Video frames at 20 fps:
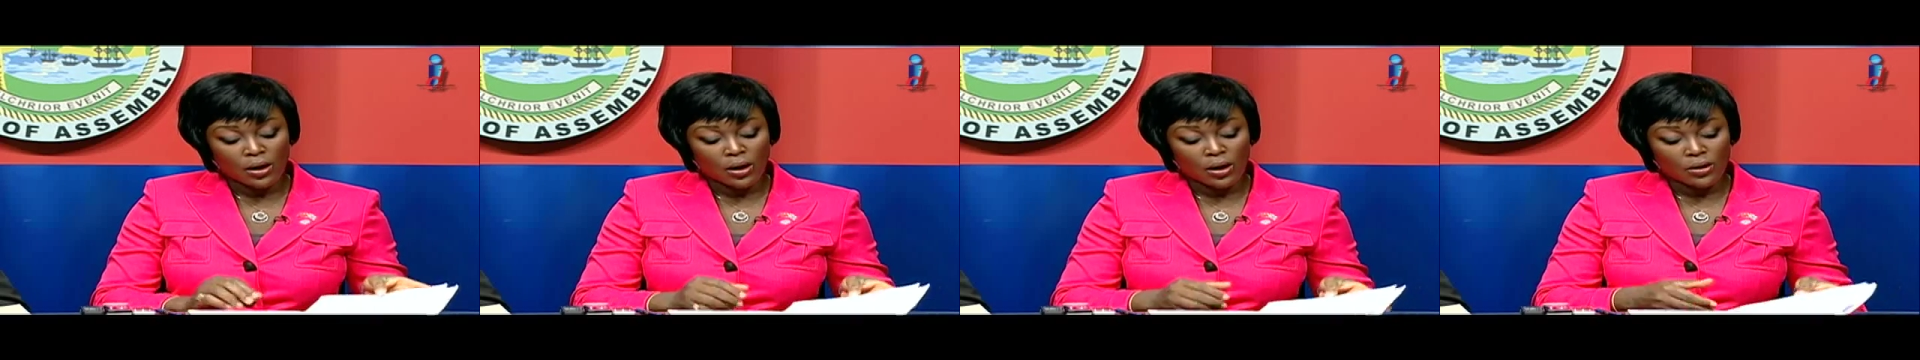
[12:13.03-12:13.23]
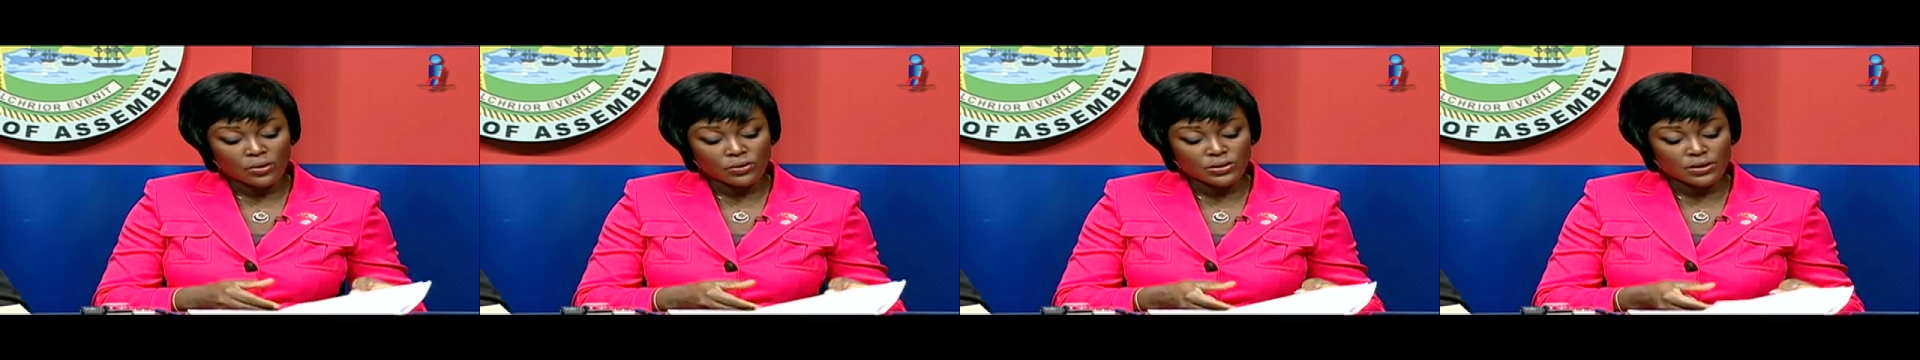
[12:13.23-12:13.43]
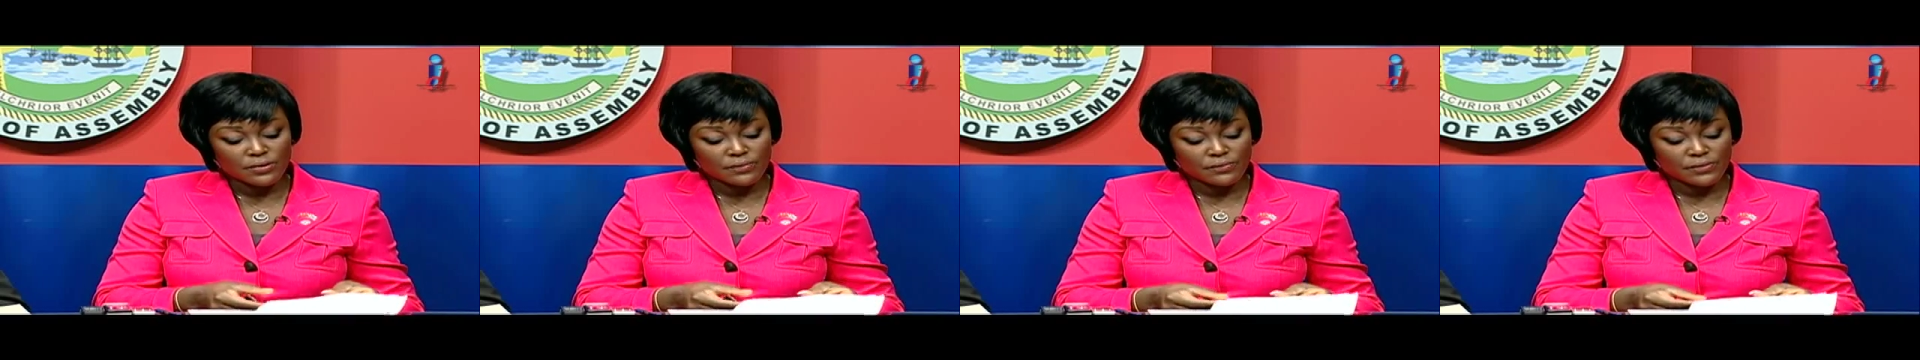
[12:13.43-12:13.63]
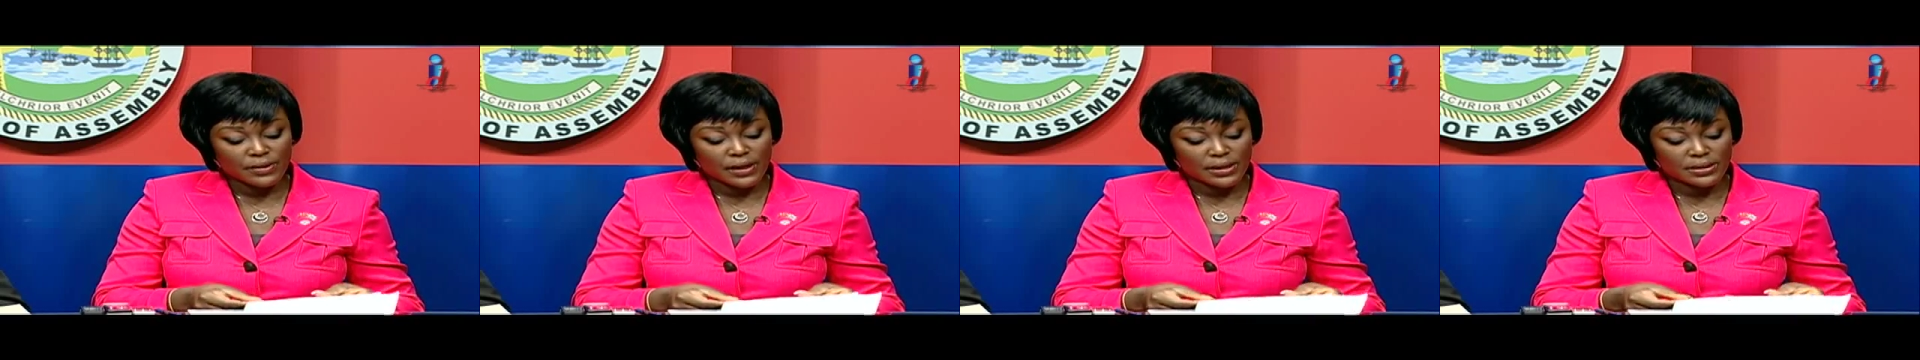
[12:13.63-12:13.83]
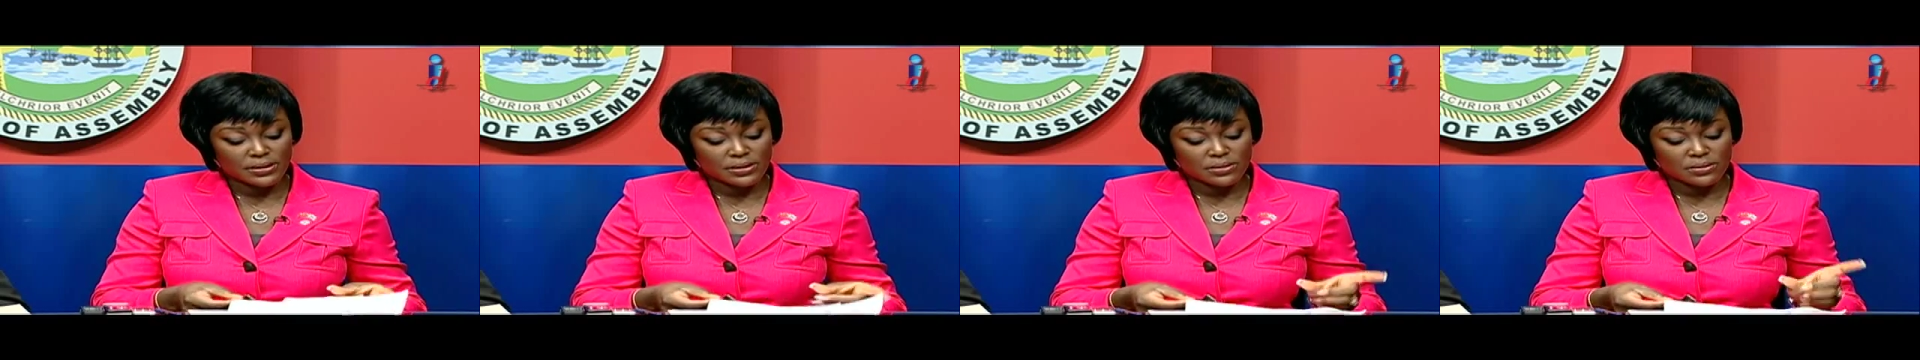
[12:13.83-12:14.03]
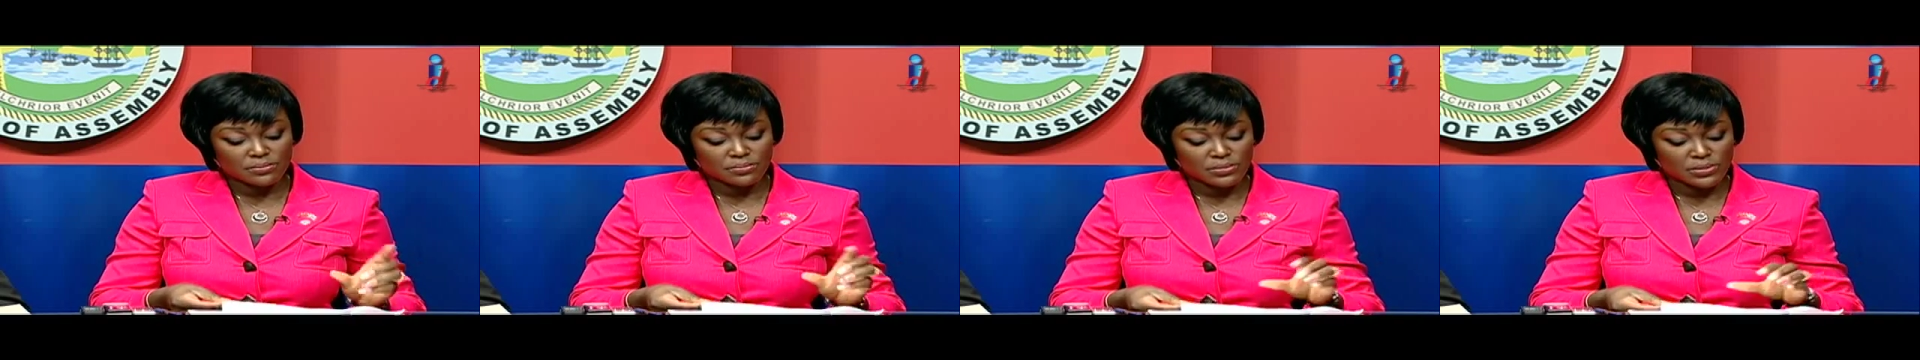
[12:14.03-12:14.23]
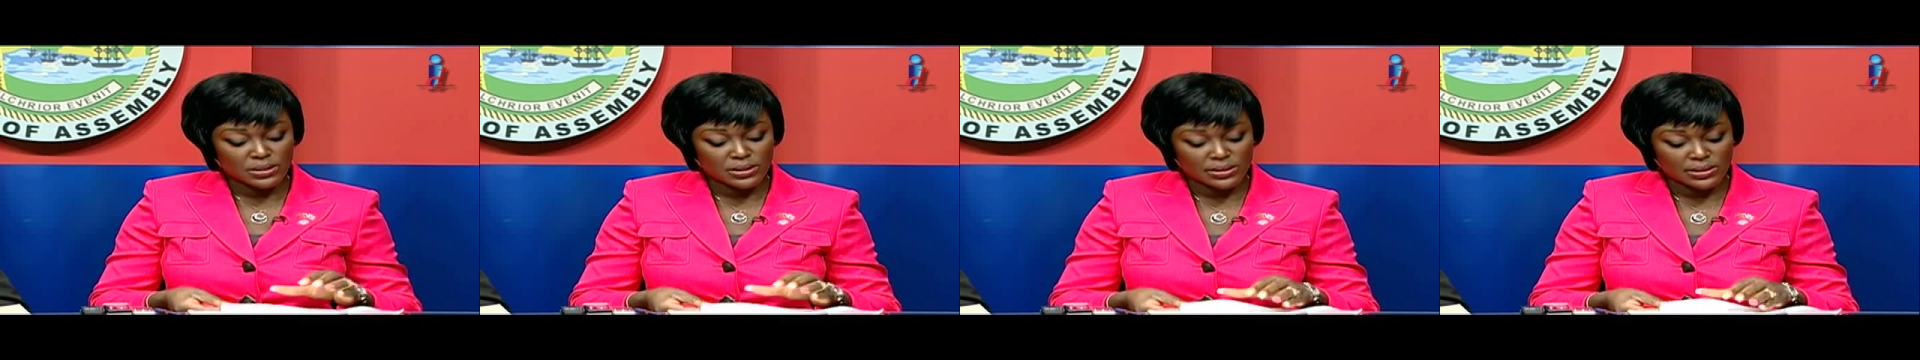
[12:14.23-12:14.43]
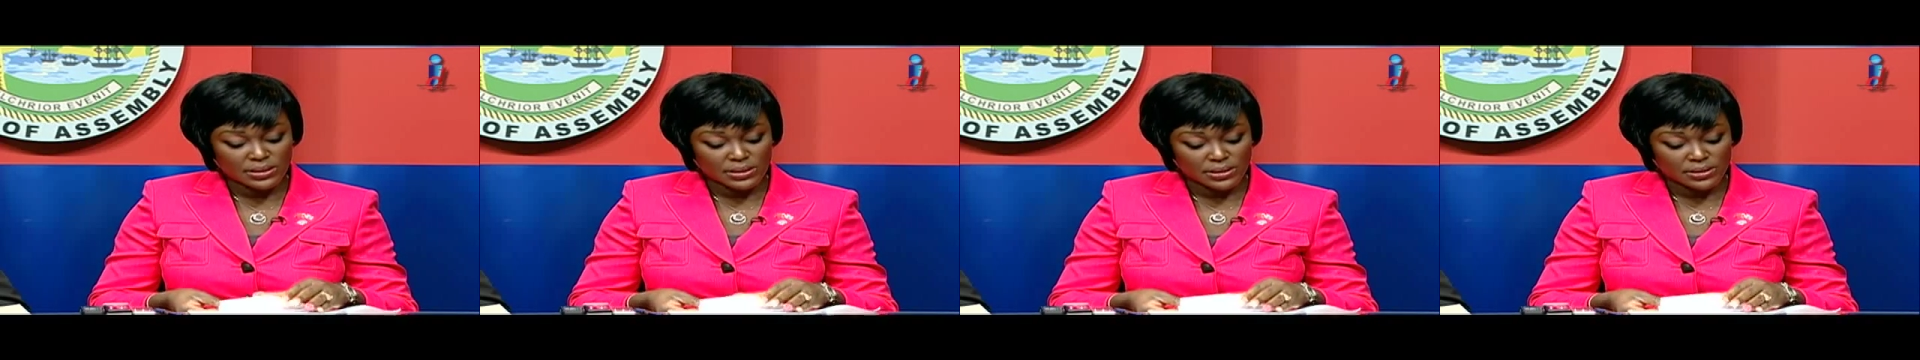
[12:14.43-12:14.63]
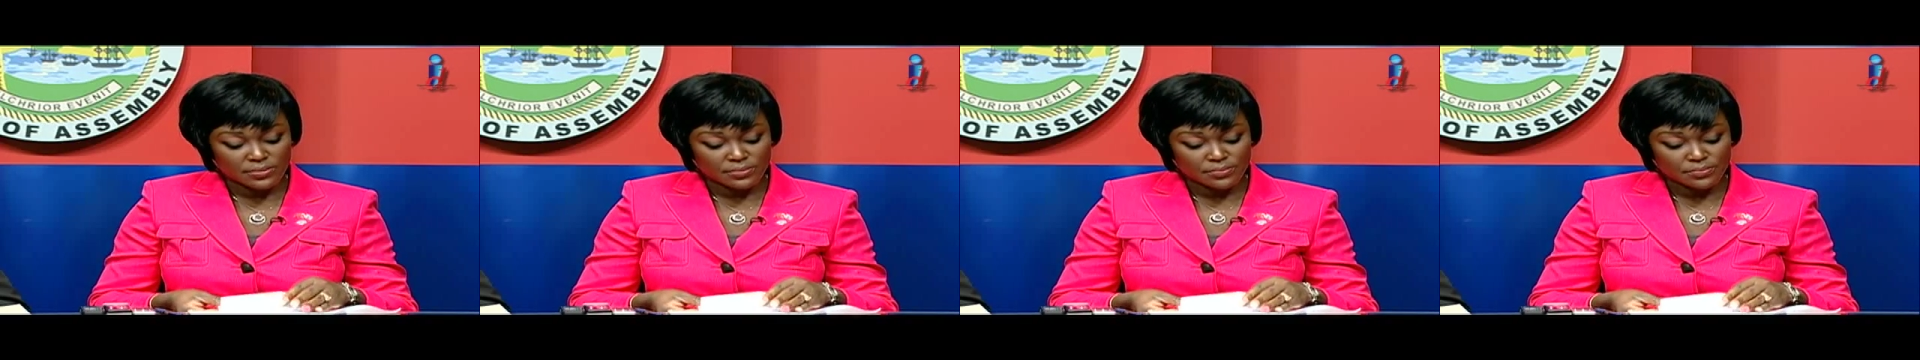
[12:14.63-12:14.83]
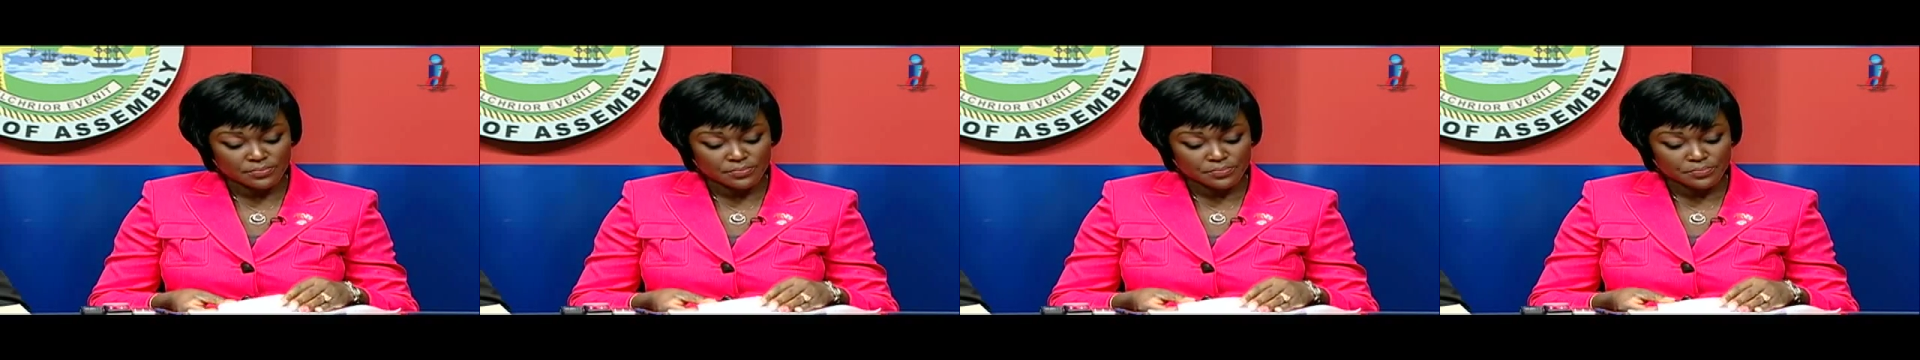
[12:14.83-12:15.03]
Out of that meeting,